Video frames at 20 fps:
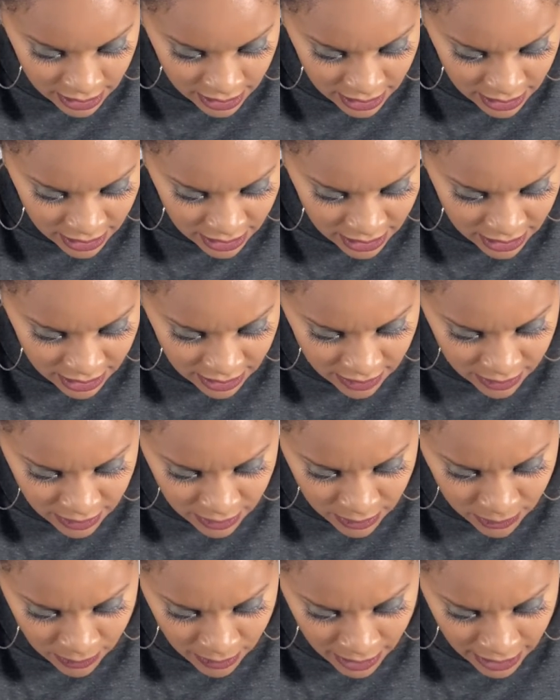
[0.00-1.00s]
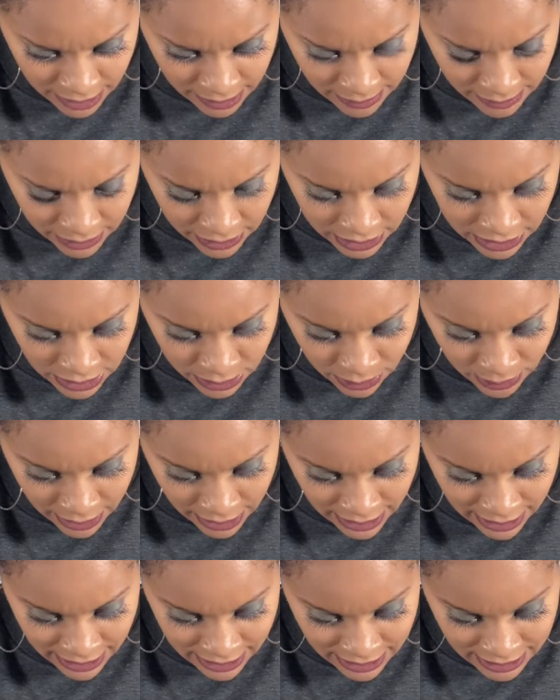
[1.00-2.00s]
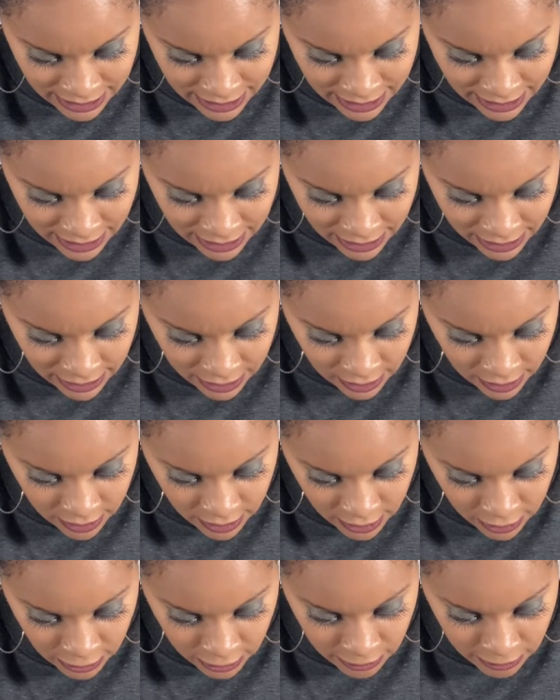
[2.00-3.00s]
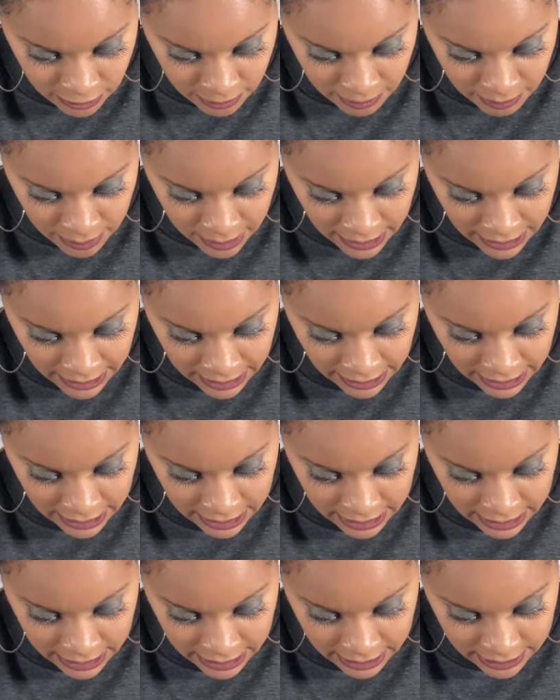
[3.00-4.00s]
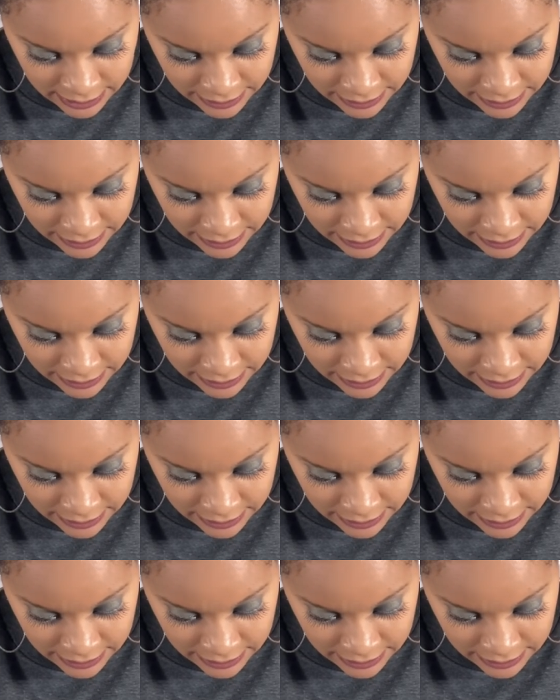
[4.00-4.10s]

And I don't know why, but this white is looking like an off pink.